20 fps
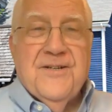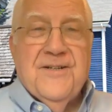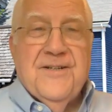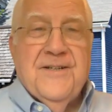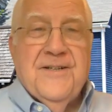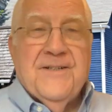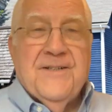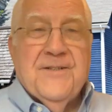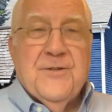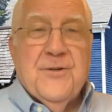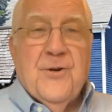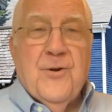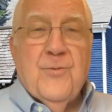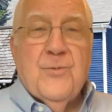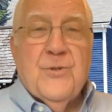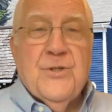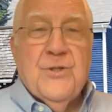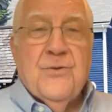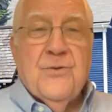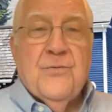in
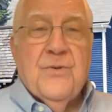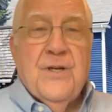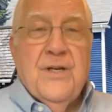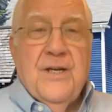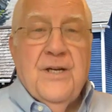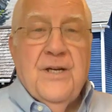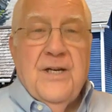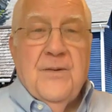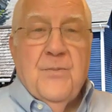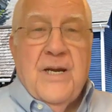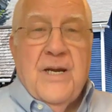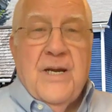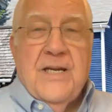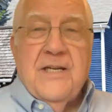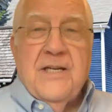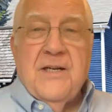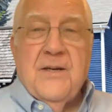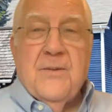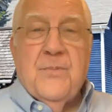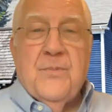terms of
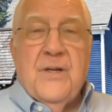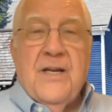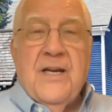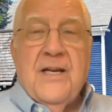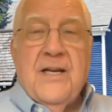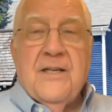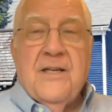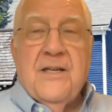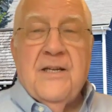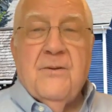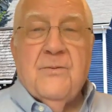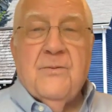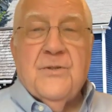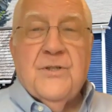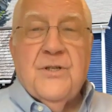making a planned gift.